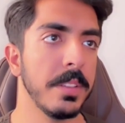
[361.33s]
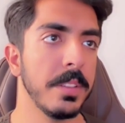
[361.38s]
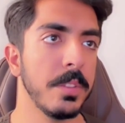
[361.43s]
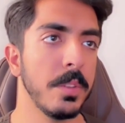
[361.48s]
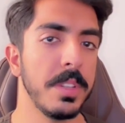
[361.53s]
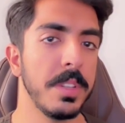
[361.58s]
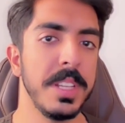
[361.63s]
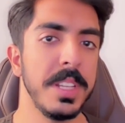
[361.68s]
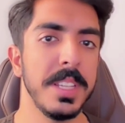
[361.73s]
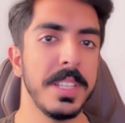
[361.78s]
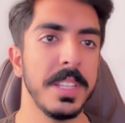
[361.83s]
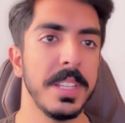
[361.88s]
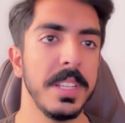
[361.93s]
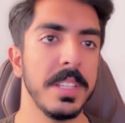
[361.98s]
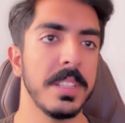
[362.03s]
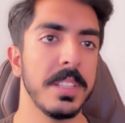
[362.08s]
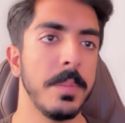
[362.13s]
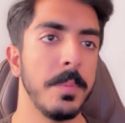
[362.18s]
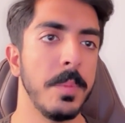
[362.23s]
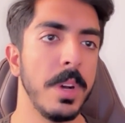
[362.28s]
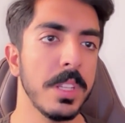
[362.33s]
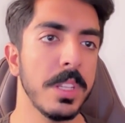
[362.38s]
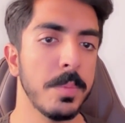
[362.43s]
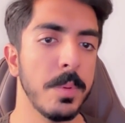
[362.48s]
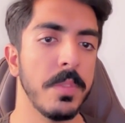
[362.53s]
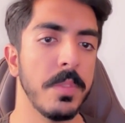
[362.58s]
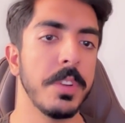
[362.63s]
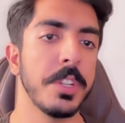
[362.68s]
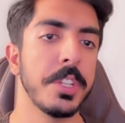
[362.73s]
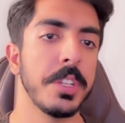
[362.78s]
So this is the most
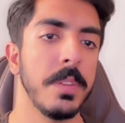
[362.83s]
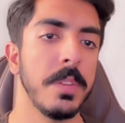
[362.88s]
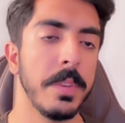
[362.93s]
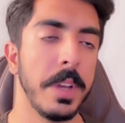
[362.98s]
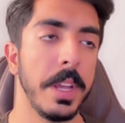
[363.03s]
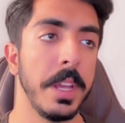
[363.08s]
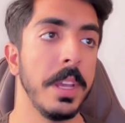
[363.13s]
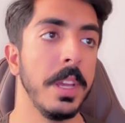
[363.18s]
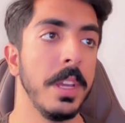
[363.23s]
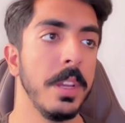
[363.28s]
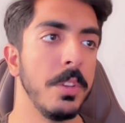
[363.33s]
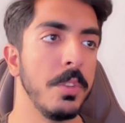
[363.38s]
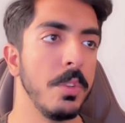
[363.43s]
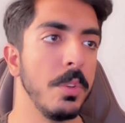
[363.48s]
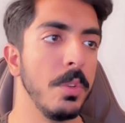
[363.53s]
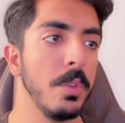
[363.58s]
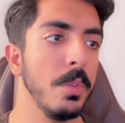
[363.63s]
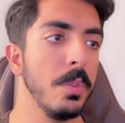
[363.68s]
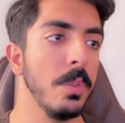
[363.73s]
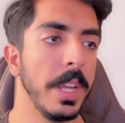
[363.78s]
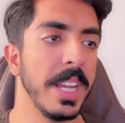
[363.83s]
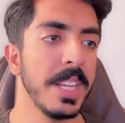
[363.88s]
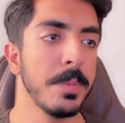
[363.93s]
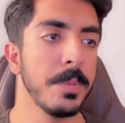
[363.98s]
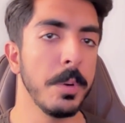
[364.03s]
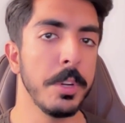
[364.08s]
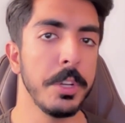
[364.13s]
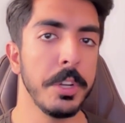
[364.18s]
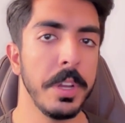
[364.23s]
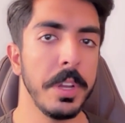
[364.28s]
professional way to
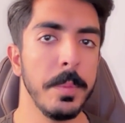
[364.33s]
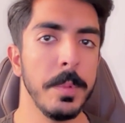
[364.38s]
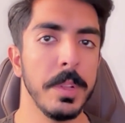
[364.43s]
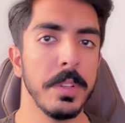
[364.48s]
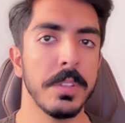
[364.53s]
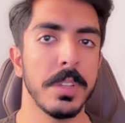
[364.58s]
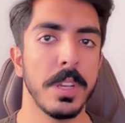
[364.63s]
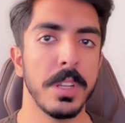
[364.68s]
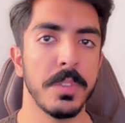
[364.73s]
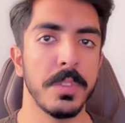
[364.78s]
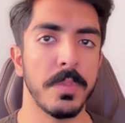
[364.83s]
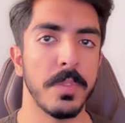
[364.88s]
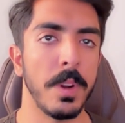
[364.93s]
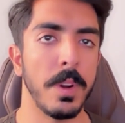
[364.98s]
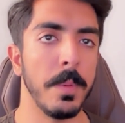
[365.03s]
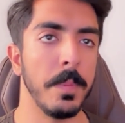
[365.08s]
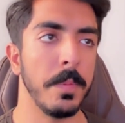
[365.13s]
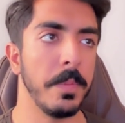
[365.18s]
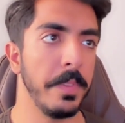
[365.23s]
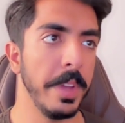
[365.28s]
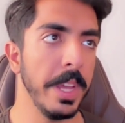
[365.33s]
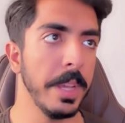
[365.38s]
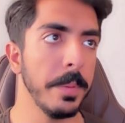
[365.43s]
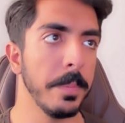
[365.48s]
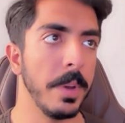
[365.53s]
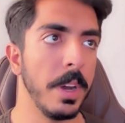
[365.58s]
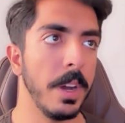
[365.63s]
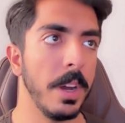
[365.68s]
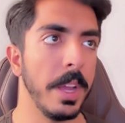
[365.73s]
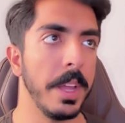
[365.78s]
export your email designs from
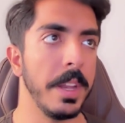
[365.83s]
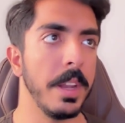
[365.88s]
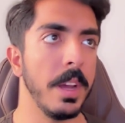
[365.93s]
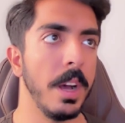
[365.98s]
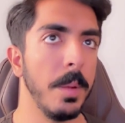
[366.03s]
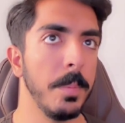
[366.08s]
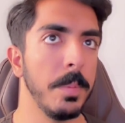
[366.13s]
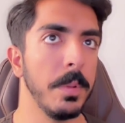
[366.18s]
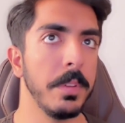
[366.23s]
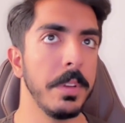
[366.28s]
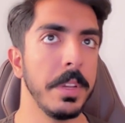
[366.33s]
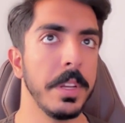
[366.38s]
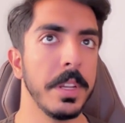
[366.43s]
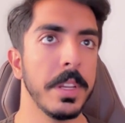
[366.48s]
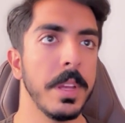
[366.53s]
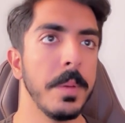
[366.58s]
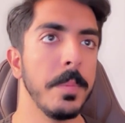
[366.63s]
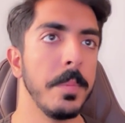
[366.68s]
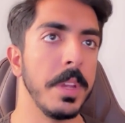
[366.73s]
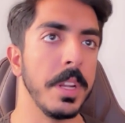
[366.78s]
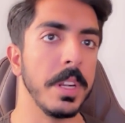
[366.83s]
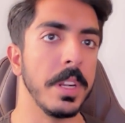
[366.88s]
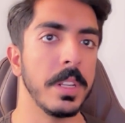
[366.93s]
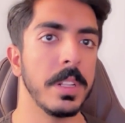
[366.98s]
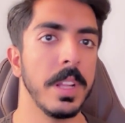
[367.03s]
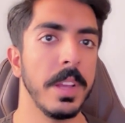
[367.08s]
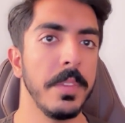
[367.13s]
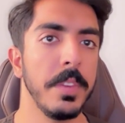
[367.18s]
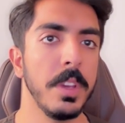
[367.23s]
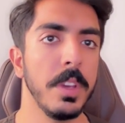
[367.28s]
Figma and uploading them in
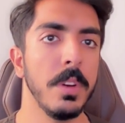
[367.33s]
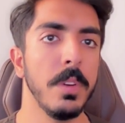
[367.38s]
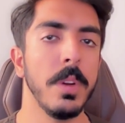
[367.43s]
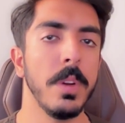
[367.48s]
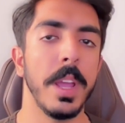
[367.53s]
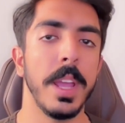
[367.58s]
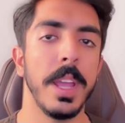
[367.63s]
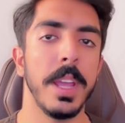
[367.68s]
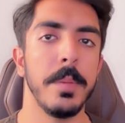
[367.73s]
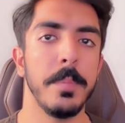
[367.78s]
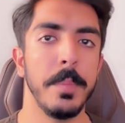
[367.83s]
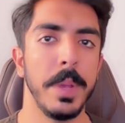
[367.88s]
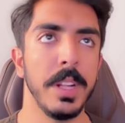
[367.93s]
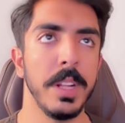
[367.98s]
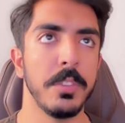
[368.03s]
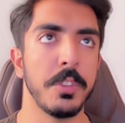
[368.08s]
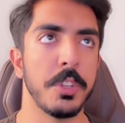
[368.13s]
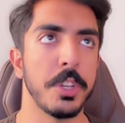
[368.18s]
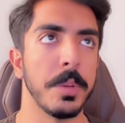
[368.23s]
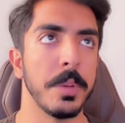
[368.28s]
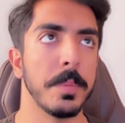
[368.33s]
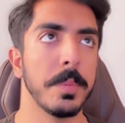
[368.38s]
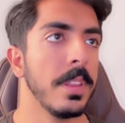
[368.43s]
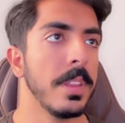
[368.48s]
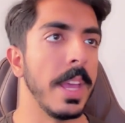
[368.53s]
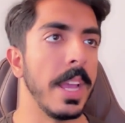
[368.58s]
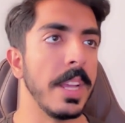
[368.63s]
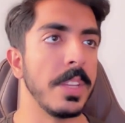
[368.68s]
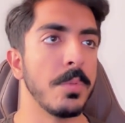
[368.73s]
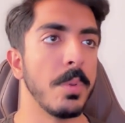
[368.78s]
Klaviyo and MailChimp.
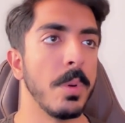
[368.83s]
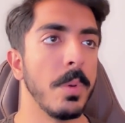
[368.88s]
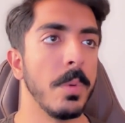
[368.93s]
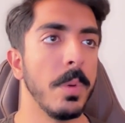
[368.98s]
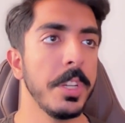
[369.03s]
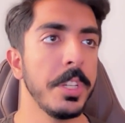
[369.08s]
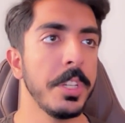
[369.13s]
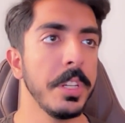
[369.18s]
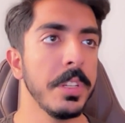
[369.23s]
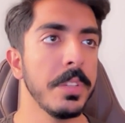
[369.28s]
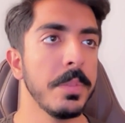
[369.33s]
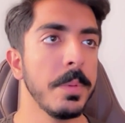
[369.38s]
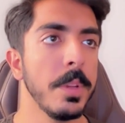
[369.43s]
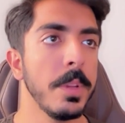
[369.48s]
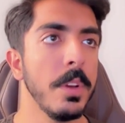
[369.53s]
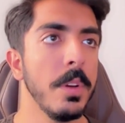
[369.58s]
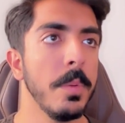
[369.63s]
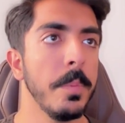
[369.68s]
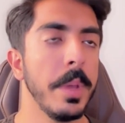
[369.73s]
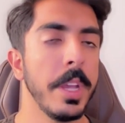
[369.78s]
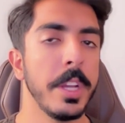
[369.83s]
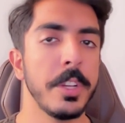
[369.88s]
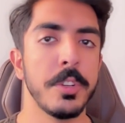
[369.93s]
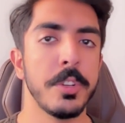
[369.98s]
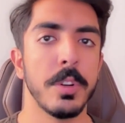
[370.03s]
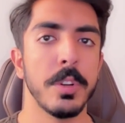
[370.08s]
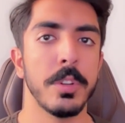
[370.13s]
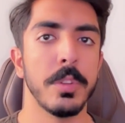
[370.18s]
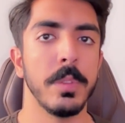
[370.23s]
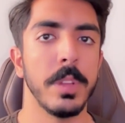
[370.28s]
Thanks for watching this video. Make
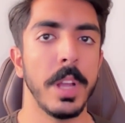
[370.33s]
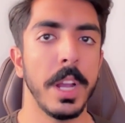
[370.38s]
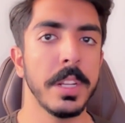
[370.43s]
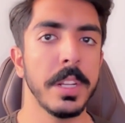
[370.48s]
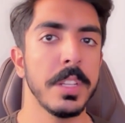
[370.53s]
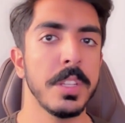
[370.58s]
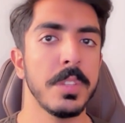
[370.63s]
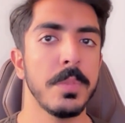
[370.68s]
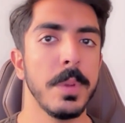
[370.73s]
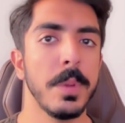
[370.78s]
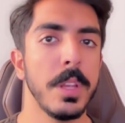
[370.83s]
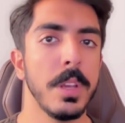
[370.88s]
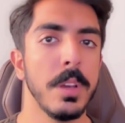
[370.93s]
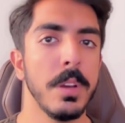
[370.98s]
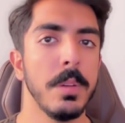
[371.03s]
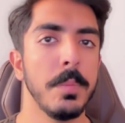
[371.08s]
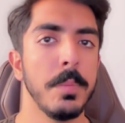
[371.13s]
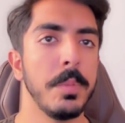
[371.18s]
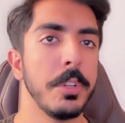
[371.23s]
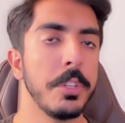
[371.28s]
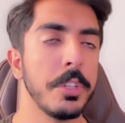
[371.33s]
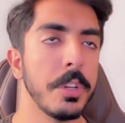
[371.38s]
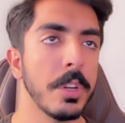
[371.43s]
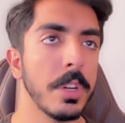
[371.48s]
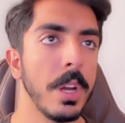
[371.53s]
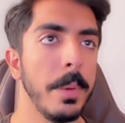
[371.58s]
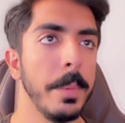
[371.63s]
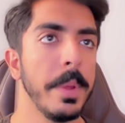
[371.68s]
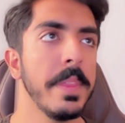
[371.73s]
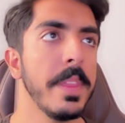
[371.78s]
sure to like this video, put your
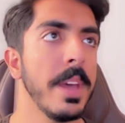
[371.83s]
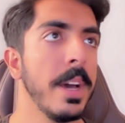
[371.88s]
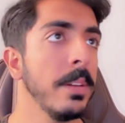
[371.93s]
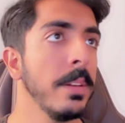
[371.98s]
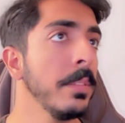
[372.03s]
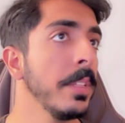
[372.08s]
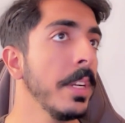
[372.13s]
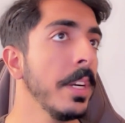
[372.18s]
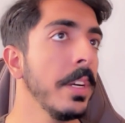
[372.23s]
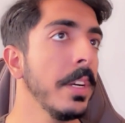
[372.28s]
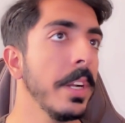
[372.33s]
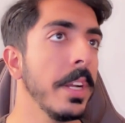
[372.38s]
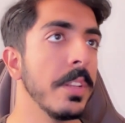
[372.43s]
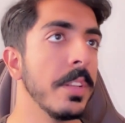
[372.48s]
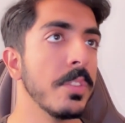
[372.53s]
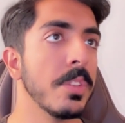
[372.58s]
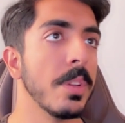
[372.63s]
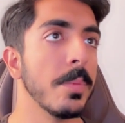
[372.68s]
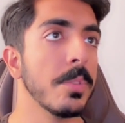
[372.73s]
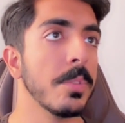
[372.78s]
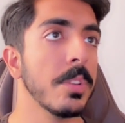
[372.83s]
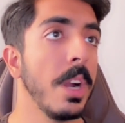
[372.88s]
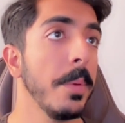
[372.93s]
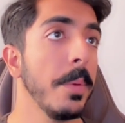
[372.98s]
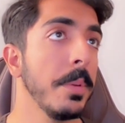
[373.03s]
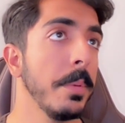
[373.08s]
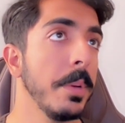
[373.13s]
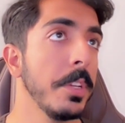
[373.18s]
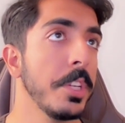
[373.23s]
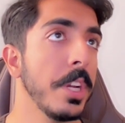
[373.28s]
comment down there, and
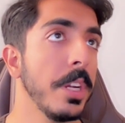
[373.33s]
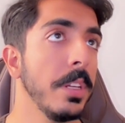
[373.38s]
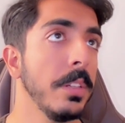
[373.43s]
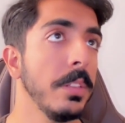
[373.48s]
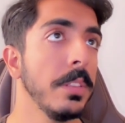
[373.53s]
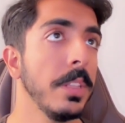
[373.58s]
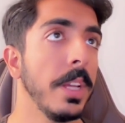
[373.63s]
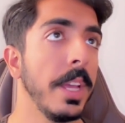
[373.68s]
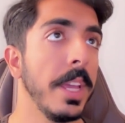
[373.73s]
subscribe to my channel.